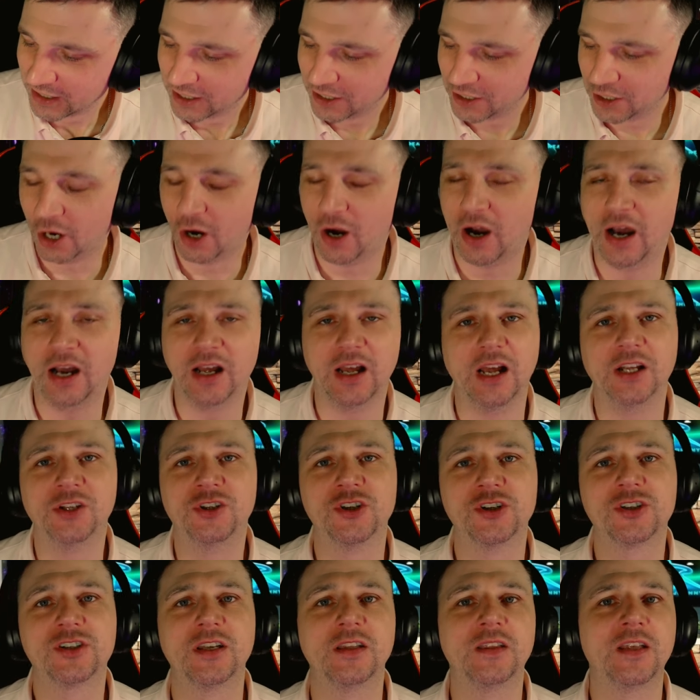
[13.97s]
Yo, I,
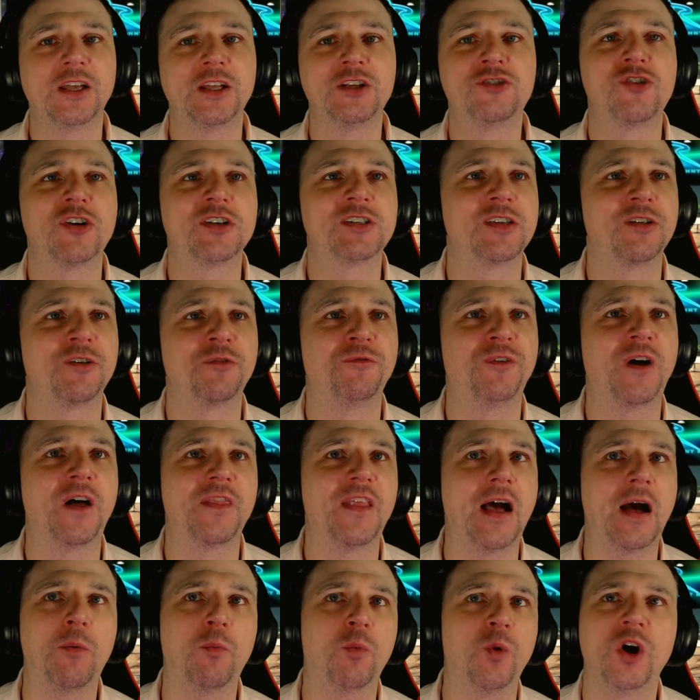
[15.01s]
just in the interest of the fact
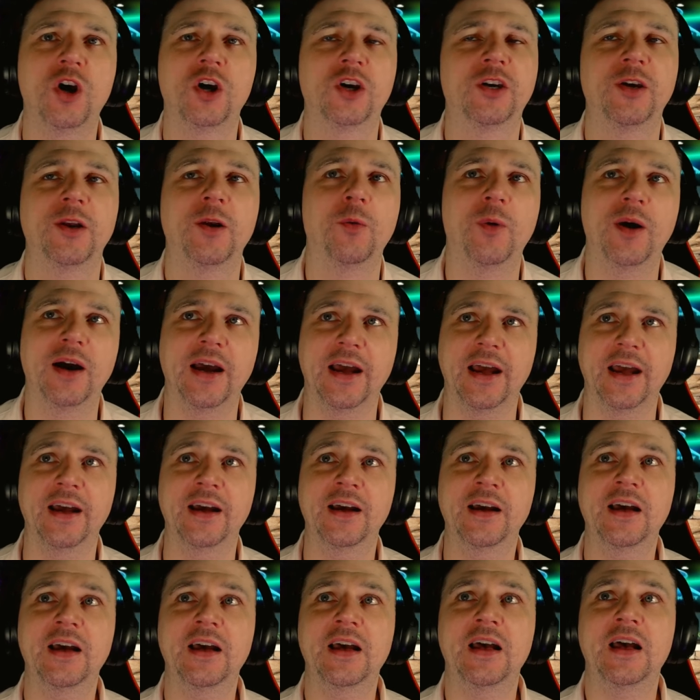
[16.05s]
that I'm working away
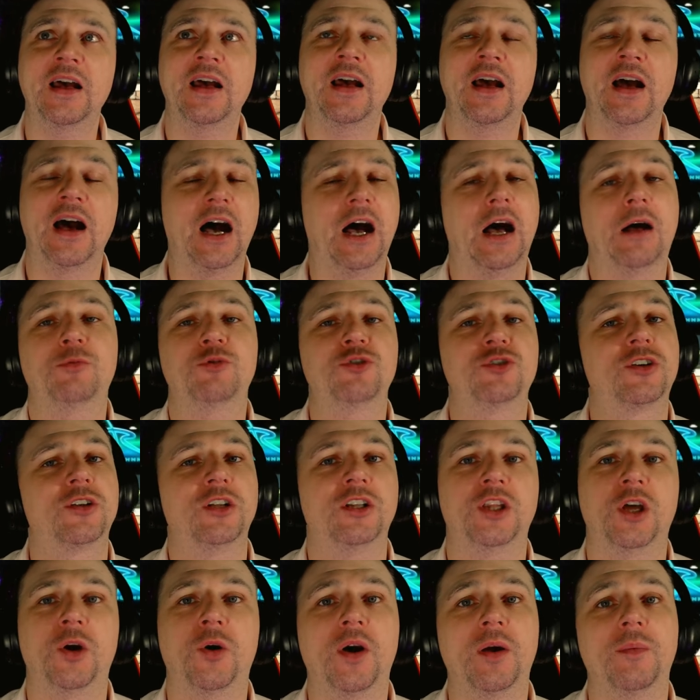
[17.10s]
uh, I'm just going to
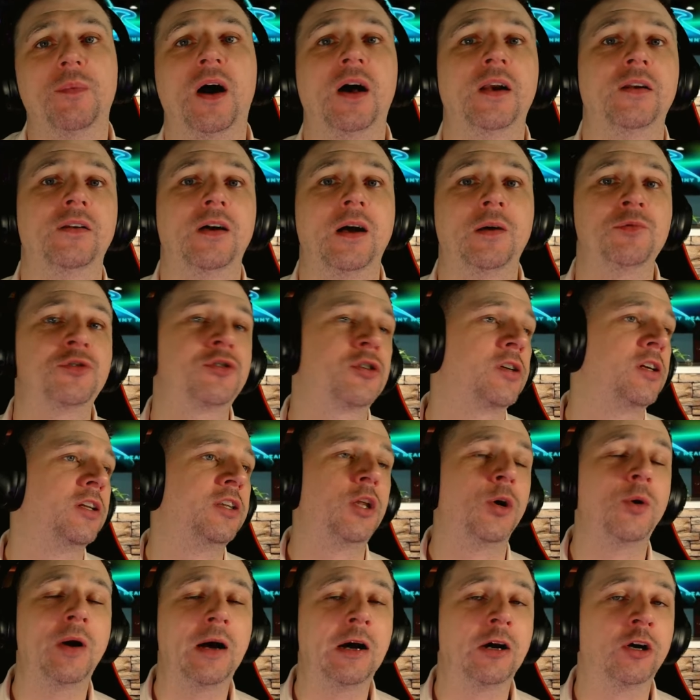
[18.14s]
do it, man. I'm just going to
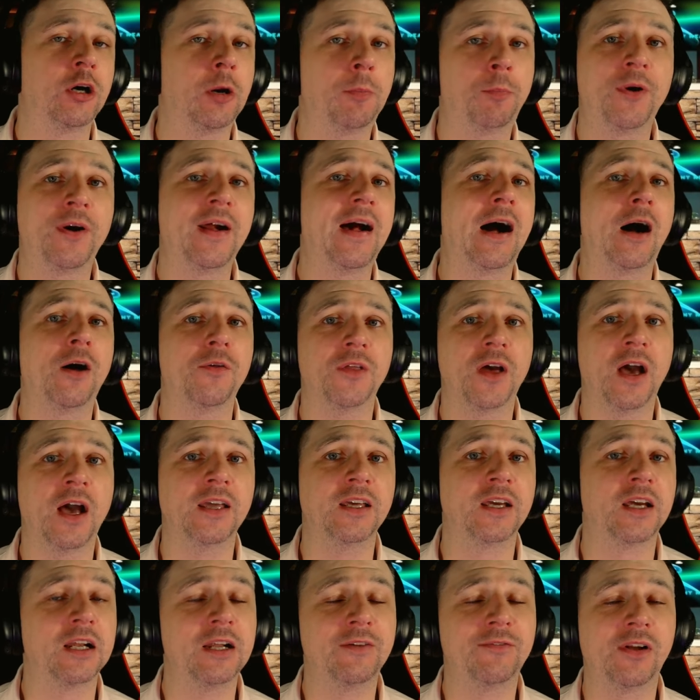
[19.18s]
do it. I'm going to put it out there. You
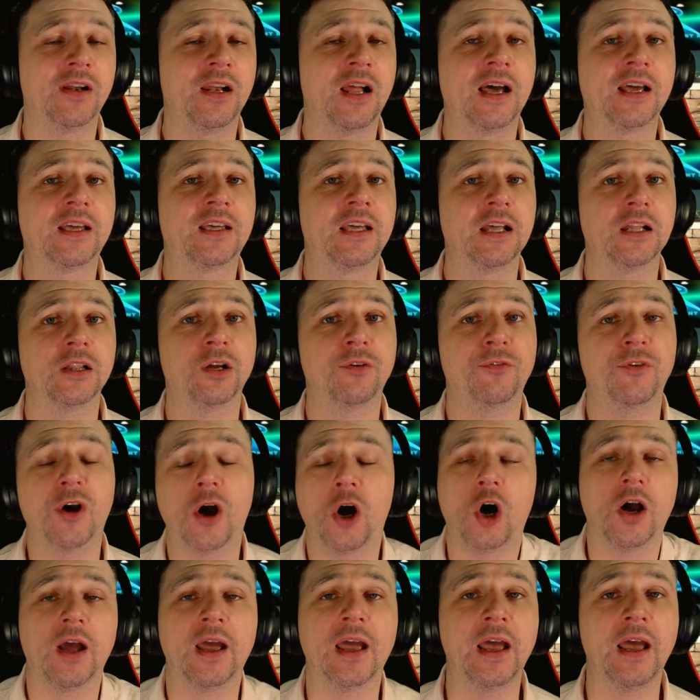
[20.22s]
can either like it, love it,
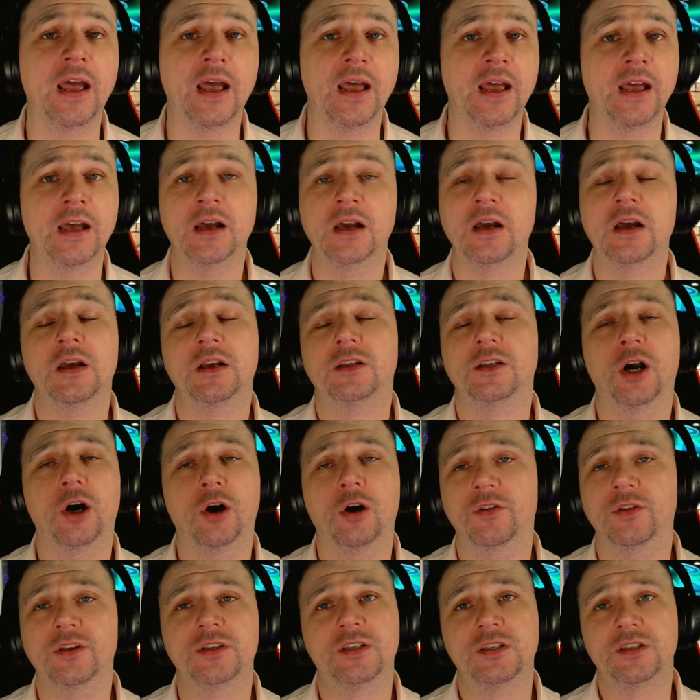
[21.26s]
or hate it. Yo,
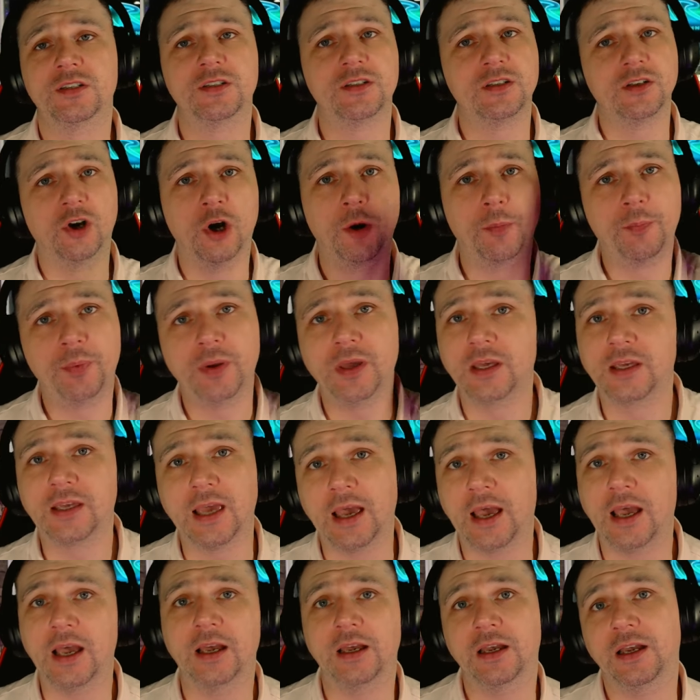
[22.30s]
this is
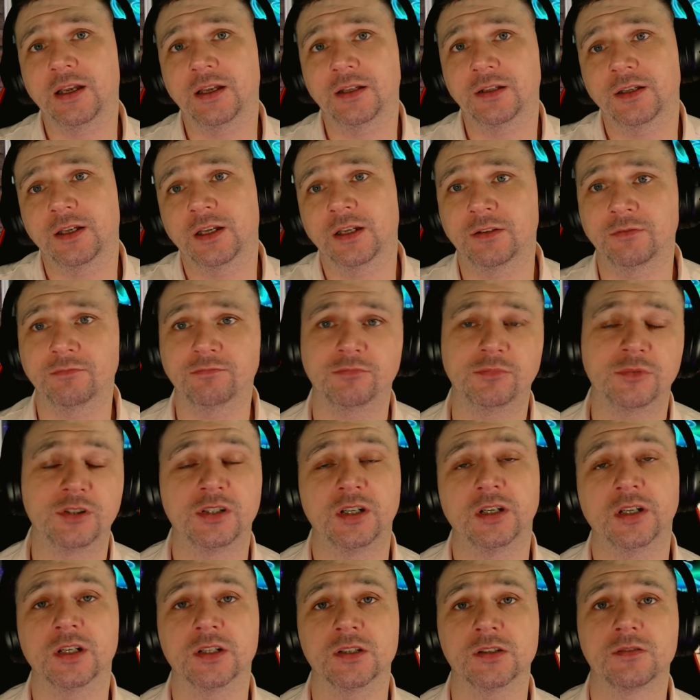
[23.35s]
OPK in,
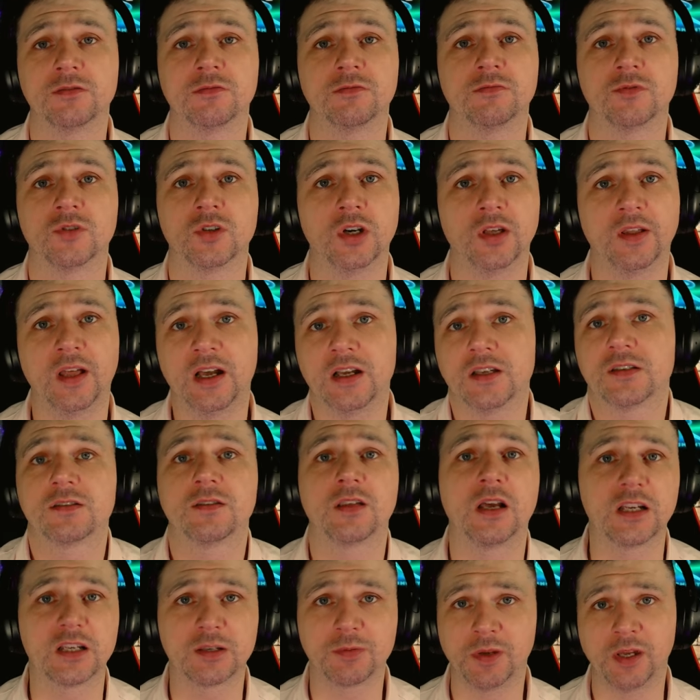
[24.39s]
Sinners. So that's
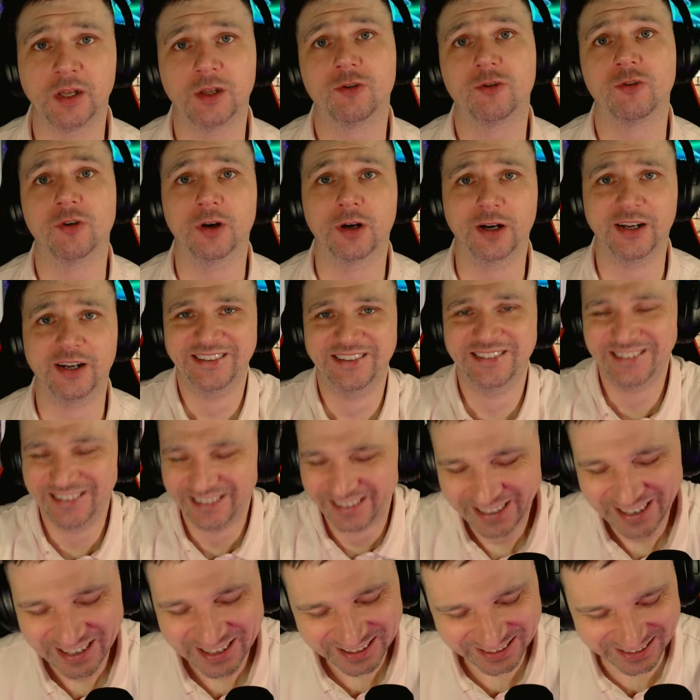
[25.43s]
that's my intro.
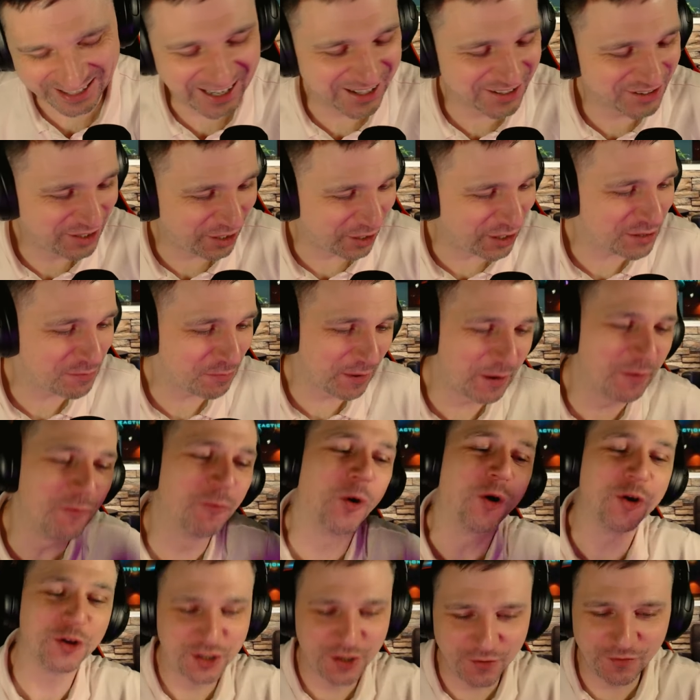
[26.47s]
Thanks for being
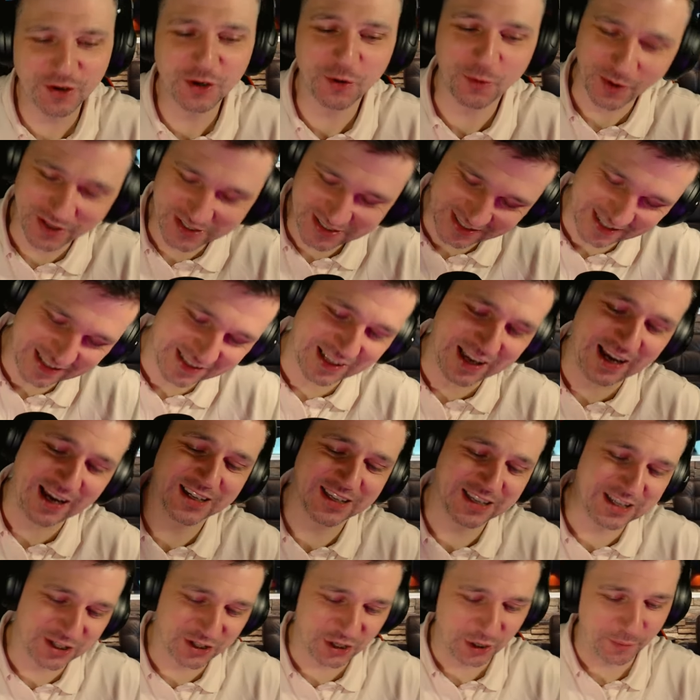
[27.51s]
watching, requesting,
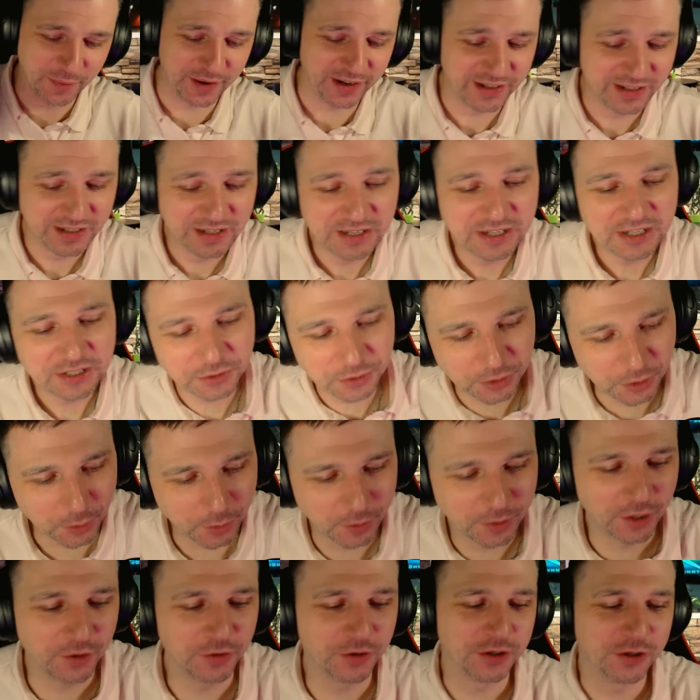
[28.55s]
liking, commenting,
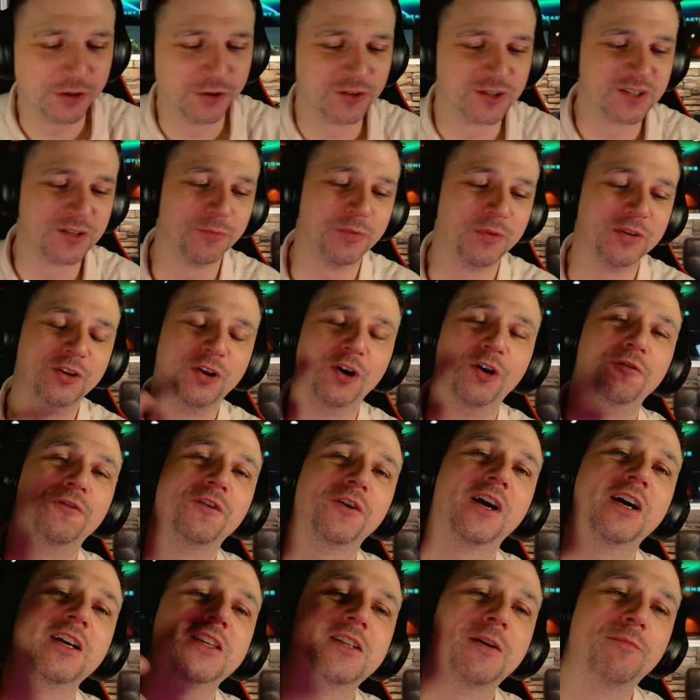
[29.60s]
doing all the good stuff. But don't
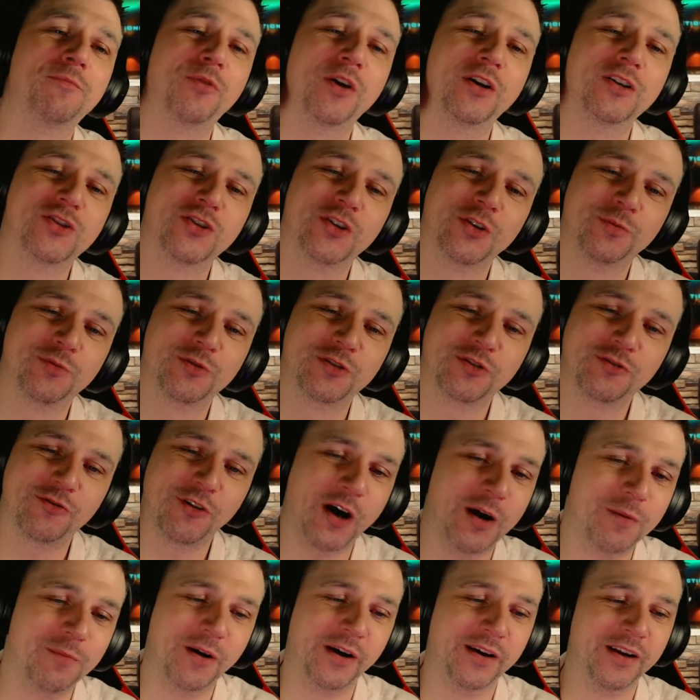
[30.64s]
forget to press
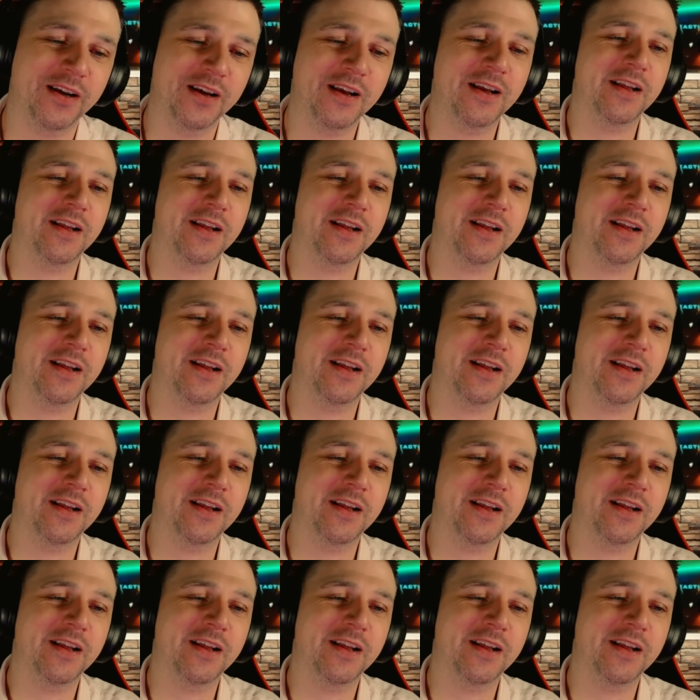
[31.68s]
subscribe, man.